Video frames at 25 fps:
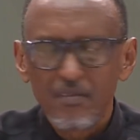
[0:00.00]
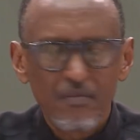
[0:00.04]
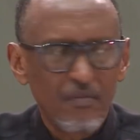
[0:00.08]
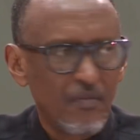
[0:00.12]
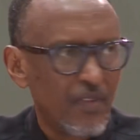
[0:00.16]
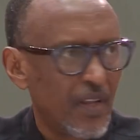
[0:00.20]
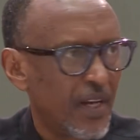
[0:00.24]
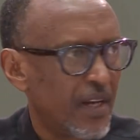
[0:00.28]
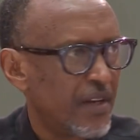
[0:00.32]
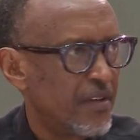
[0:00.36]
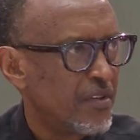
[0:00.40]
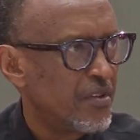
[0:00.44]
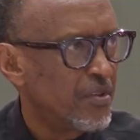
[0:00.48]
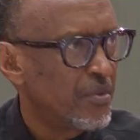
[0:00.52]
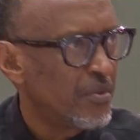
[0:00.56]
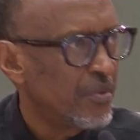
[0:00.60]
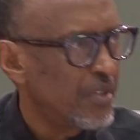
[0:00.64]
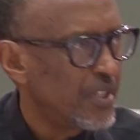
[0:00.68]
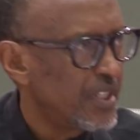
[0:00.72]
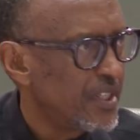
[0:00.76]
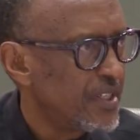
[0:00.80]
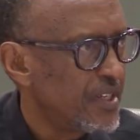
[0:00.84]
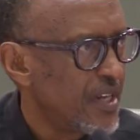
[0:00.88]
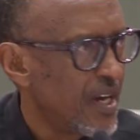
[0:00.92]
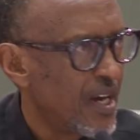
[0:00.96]
there are new
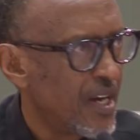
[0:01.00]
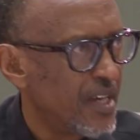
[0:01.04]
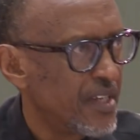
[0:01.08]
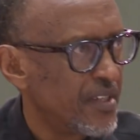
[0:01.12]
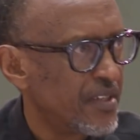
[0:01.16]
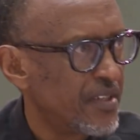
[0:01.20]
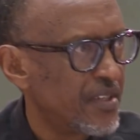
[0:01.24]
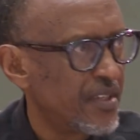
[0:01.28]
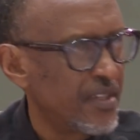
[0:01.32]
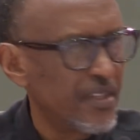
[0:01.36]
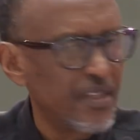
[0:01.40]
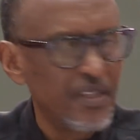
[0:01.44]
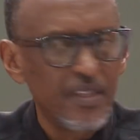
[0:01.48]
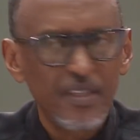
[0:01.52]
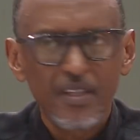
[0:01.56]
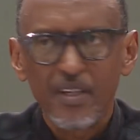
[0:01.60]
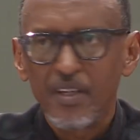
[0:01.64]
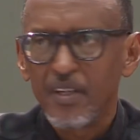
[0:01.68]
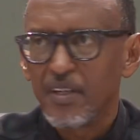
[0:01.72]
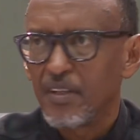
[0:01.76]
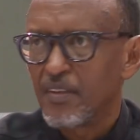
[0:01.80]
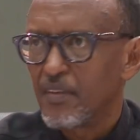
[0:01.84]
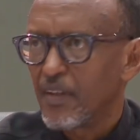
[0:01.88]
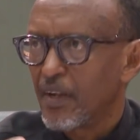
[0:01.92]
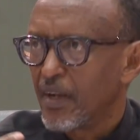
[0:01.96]
leaders,
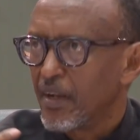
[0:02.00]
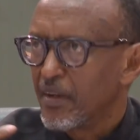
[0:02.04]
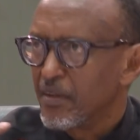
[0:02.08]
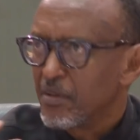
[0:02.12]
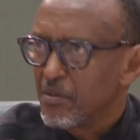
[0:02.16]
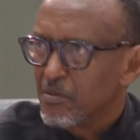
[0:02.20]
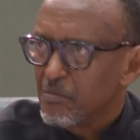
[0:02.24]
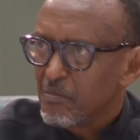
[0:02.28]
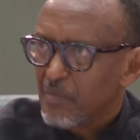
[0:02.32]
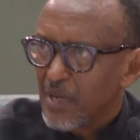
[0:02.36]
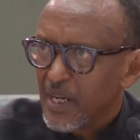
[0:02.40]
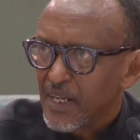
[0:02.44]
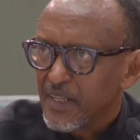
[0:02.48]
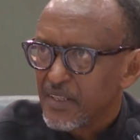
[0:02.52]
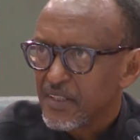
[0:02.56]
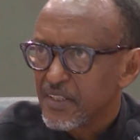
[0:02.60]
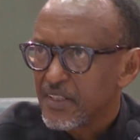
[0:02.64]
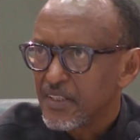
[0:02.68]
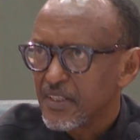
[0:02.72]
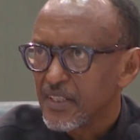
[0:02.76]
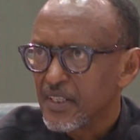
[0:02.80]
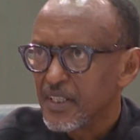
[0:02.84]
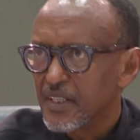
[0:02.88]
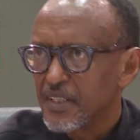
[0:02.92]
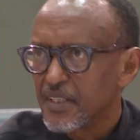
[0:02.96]
there are new
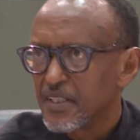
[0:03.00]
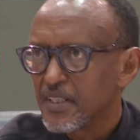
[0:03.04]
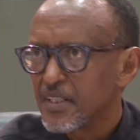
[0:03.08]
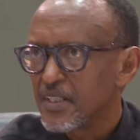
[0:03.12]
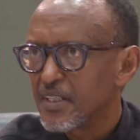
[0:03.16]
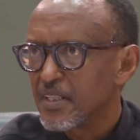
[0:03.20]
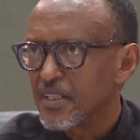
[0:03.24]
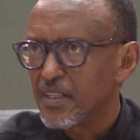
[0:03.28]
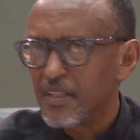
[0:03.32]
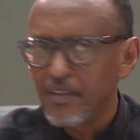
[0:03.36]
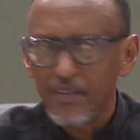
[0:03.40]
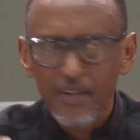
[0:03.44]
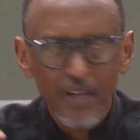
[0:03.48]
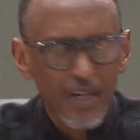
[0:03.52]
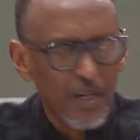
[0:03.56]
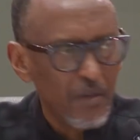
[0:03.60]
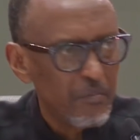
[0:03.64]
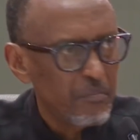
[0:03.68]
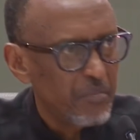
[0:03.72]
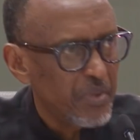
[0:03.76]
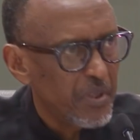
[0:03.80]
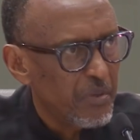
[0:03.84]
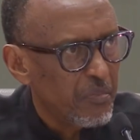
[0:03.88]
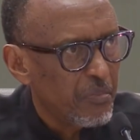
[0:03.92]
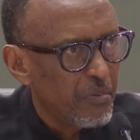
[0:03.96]
mindsets, there are
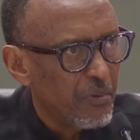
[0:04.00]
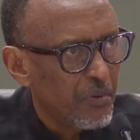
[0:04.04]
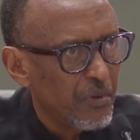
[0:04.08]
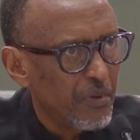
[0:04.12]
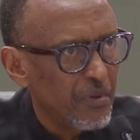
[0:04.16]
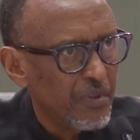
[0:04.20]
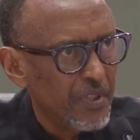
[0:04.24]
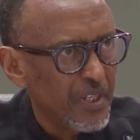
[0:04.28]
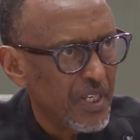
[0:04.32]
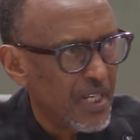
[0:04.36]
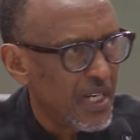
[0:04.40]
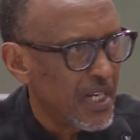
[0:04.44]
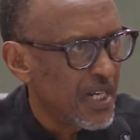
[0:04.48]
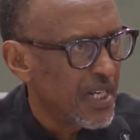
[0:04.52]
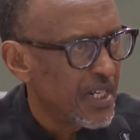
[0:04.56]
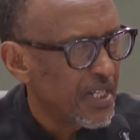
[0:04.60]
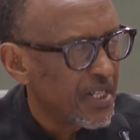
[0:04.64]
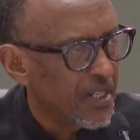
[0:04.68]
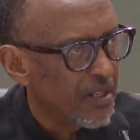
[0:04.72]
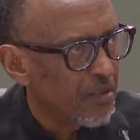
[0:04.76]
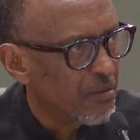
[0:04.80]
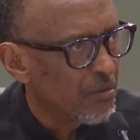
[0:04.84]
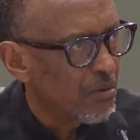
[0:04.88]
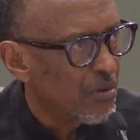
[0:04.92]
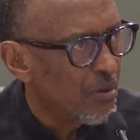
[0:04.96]
people, young
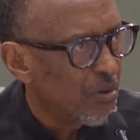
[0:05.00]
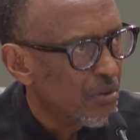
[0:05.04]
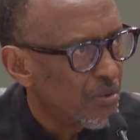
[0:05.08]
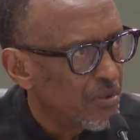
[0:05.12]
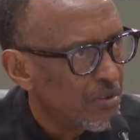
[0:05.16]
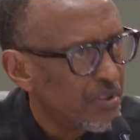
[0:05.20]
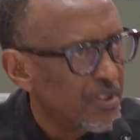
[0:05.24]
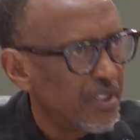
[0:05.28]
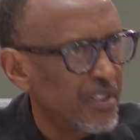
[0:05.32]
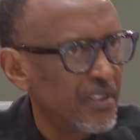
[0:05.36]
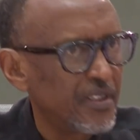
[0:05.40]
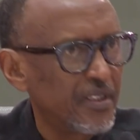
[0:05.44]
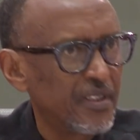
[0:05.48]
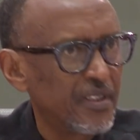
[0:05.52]
and old,